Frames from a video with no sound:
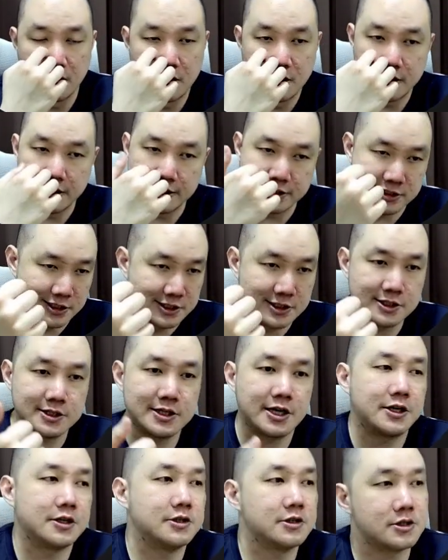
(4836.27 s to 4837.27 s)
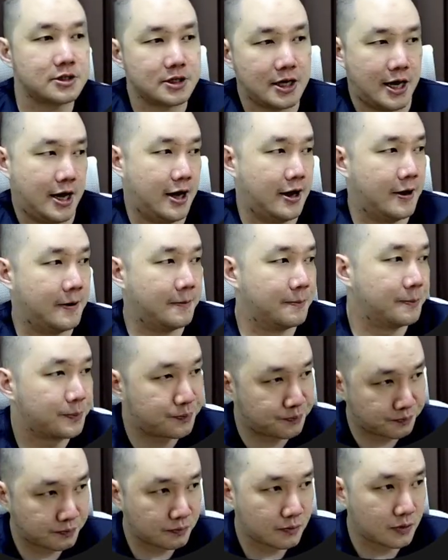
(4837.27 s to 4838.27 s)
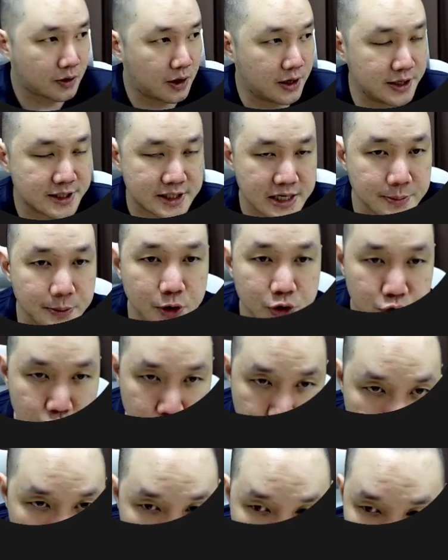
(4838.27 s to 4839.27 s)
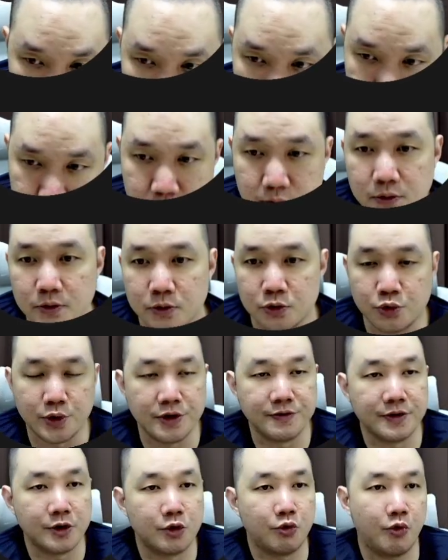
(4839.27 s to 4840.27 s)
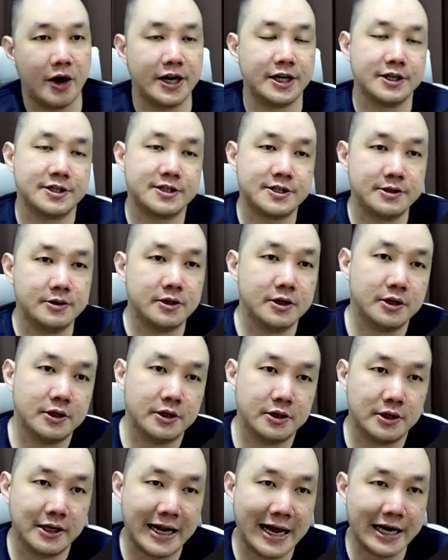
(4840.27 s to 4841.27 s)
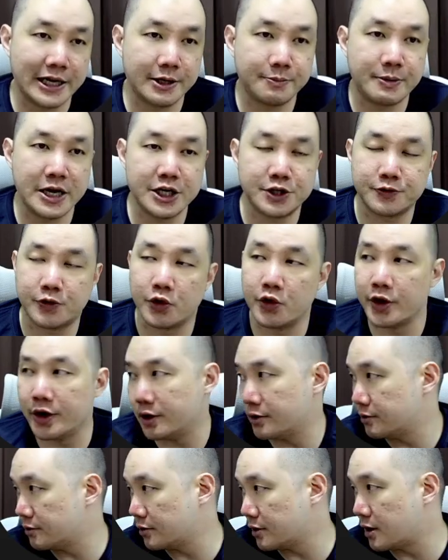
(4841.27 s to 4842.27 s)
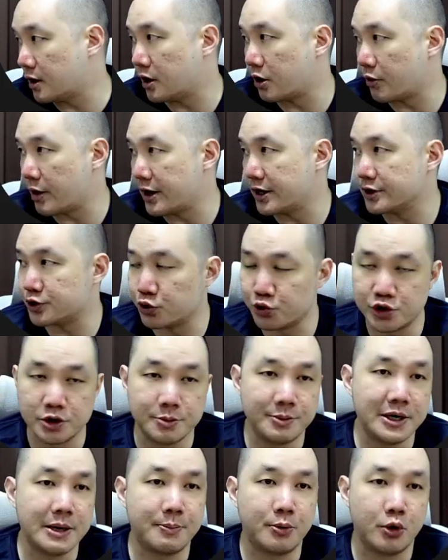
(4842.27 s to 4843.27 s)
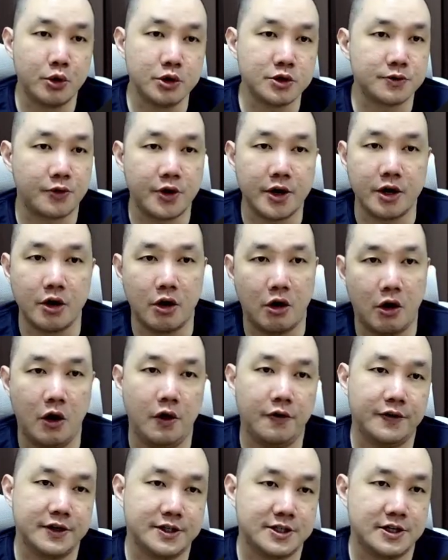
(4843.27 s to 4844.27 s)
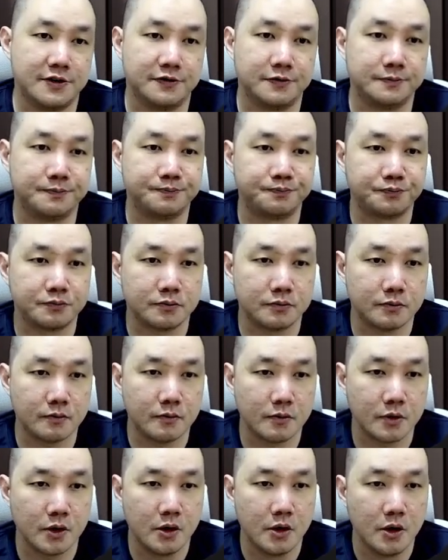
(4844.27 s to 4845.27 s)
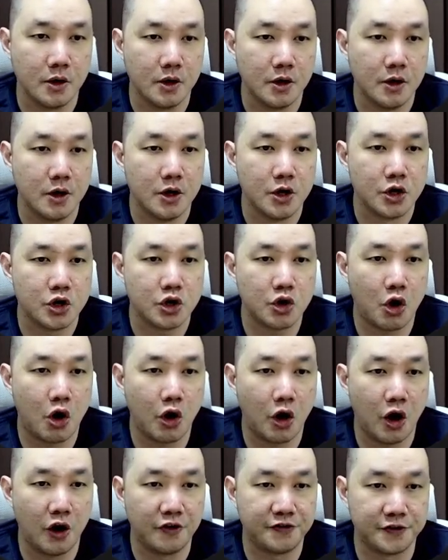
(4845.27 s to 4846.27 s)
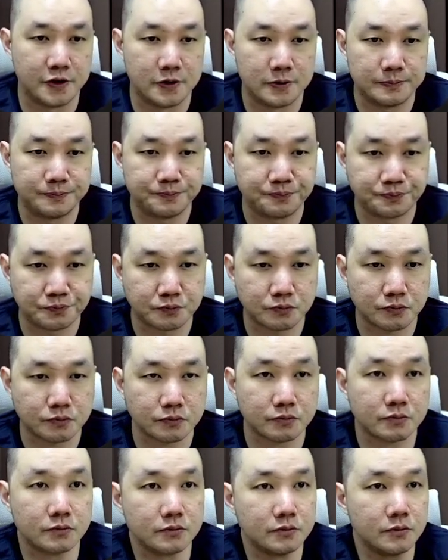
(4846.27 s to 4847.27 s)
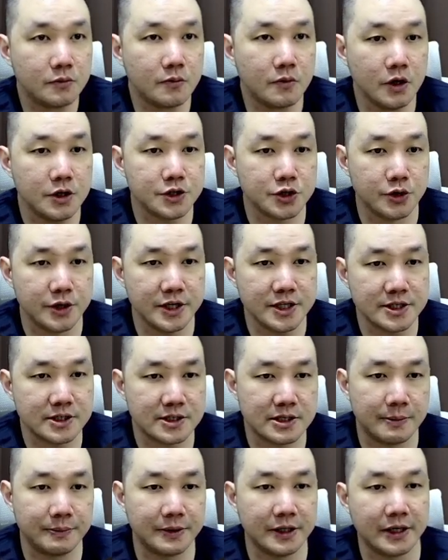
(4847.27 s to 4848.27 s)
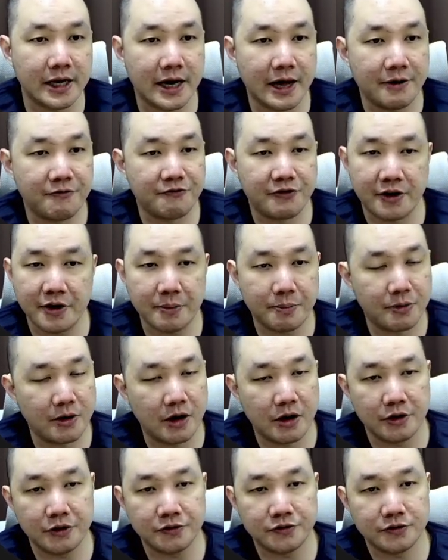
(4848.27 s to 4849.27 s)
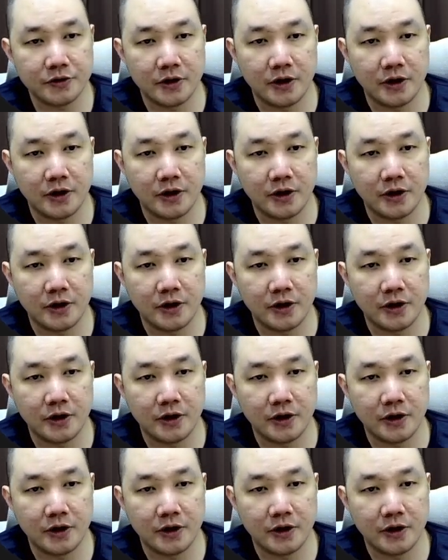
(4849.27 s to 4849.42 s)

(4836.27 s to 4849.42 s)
in 60 seconds, and it's able to even write the landing page for it, write the social media post for it, all that stuff. Core offer. So this is something that I'm very proud of.